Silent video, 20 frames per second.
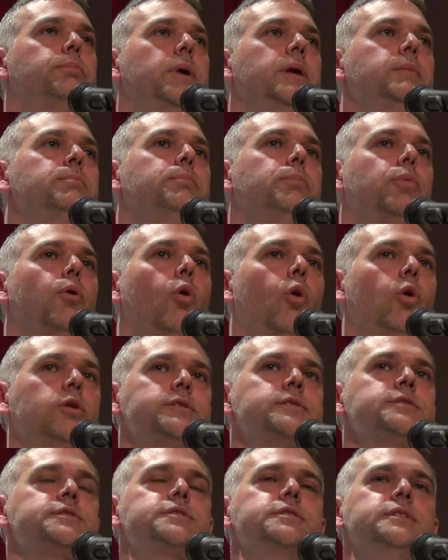
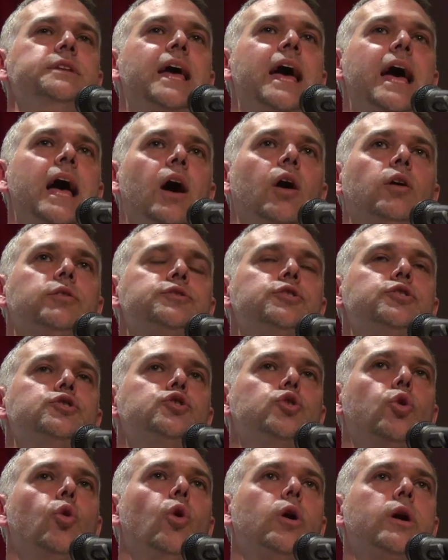importance now to
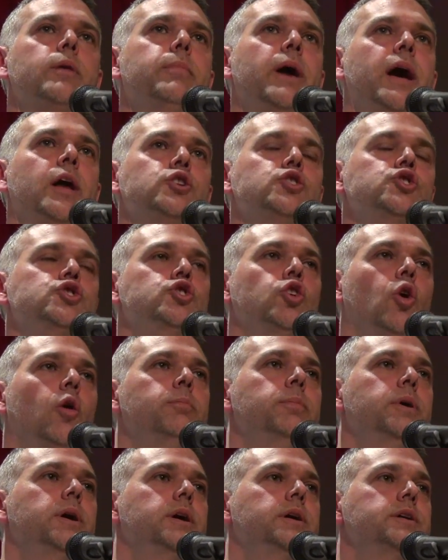talk about
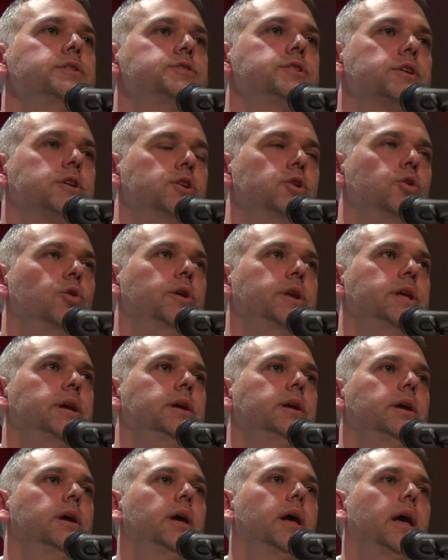job security